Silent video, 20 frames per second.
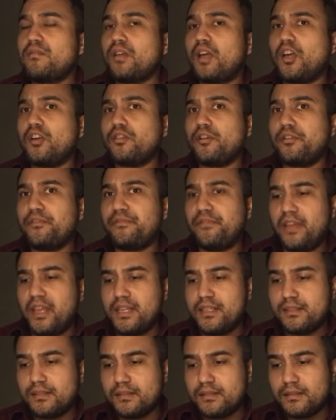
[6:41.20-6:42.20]
her
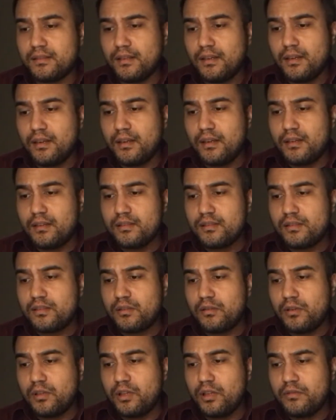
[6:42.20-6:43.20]
face so
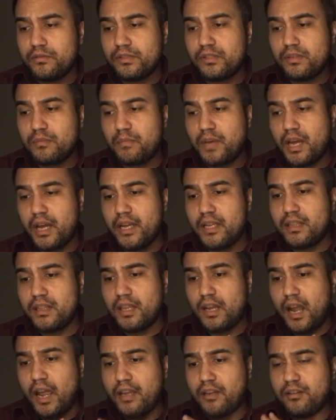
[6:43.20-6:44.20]
close to mine
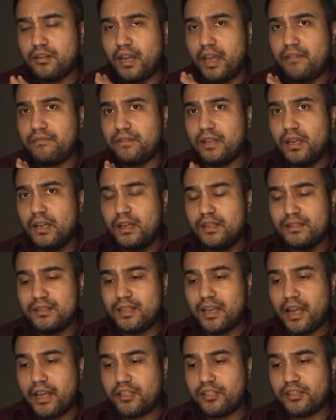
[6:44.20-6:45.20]
that I could have
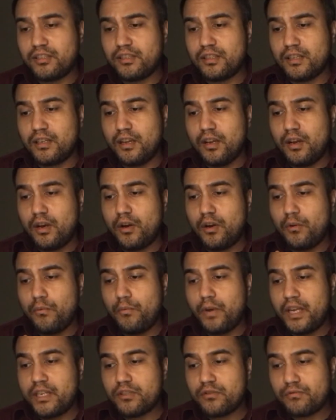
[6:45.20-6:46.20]
touched it, her
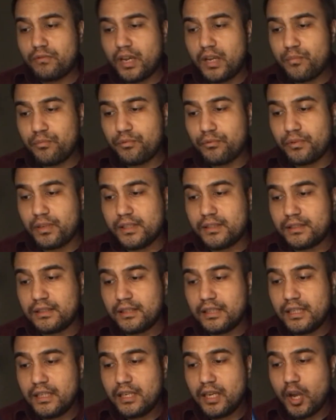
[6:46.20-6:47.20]
white drapery
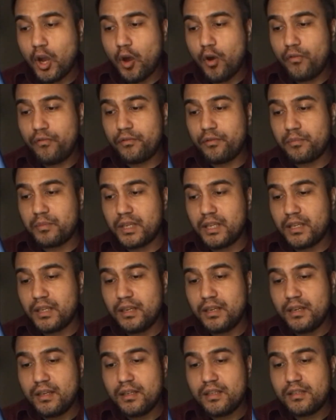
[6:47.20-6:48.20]
leaning over me,
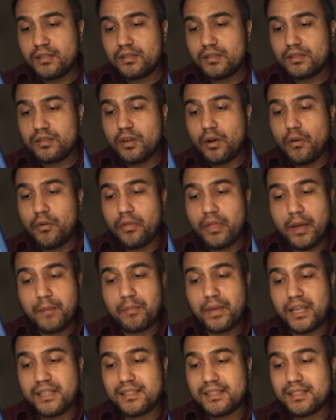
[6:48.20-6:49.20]
so that
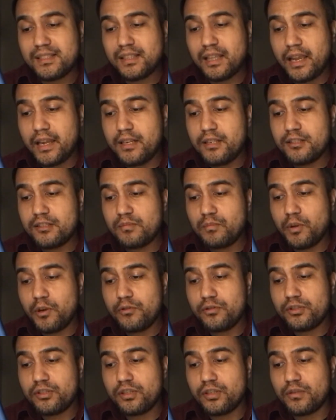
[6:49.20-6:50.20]
my slightest
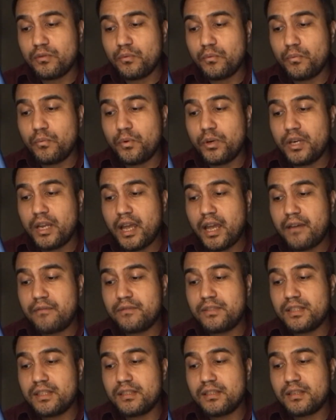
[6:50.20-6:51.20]
motion would
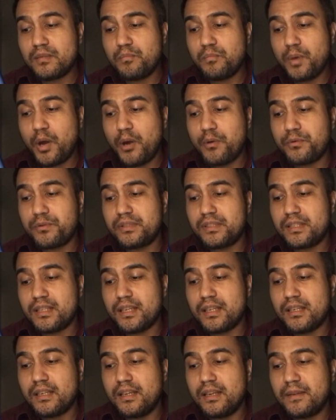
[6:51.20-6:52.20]
have discomposed
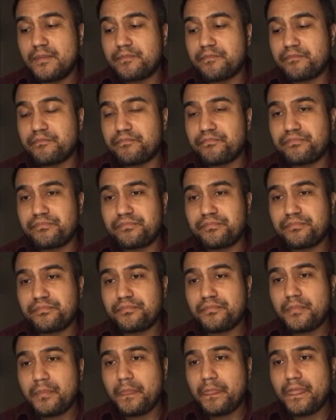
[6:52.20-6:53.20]
it.
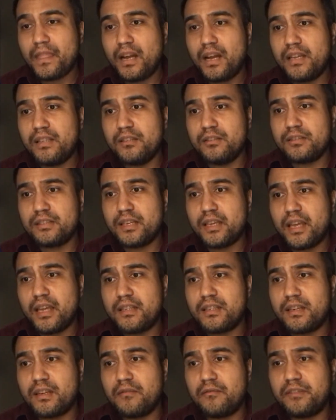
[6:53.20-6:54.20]
I looked again
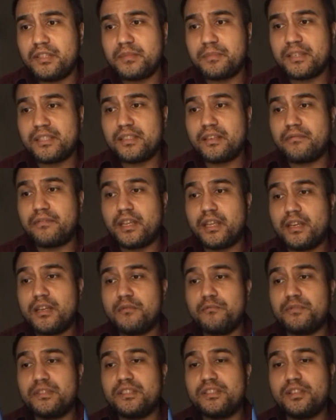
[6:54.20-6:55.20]
to convince myself that it
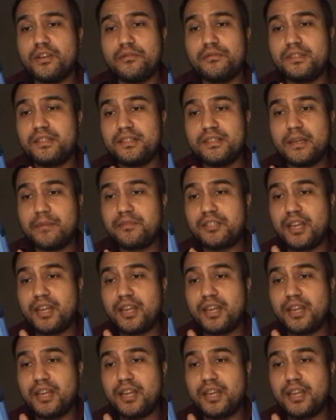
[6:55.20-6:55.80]
was no deception,